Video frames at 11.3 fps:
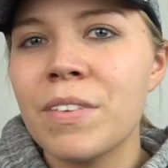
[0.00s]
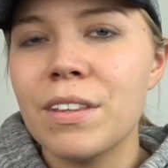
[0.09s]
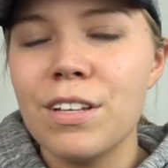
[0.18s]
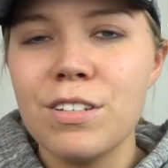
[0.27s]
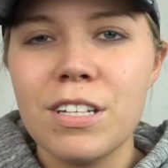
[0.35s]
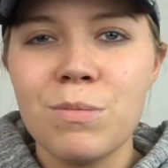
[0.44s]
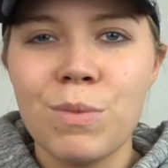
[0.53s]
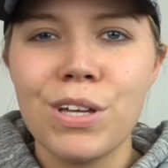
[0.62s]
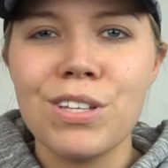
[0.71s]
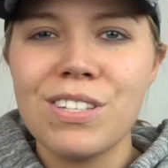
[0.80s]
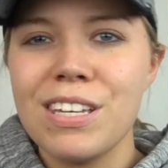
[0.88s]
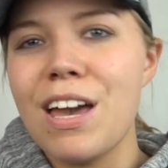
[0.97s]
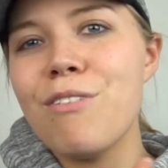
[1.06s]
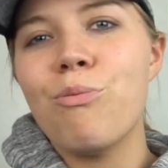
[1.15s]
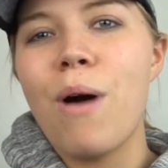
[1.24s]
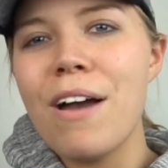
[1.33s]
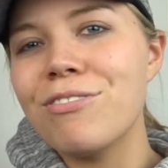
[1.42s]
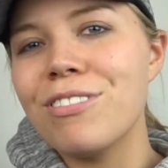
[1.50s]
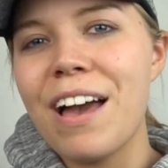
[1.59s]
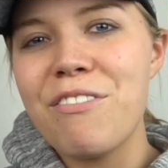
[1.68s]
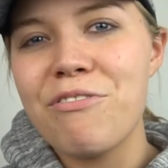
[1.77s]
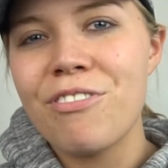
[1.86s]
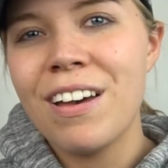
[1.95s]
This is my
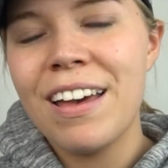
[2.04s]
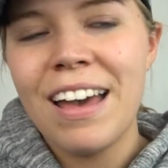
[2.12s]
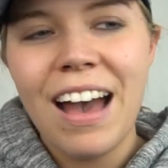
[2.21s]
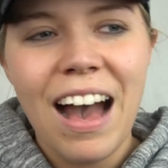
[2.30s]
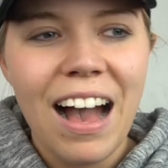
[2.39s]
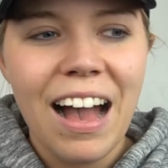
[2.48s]
CFWifeLife.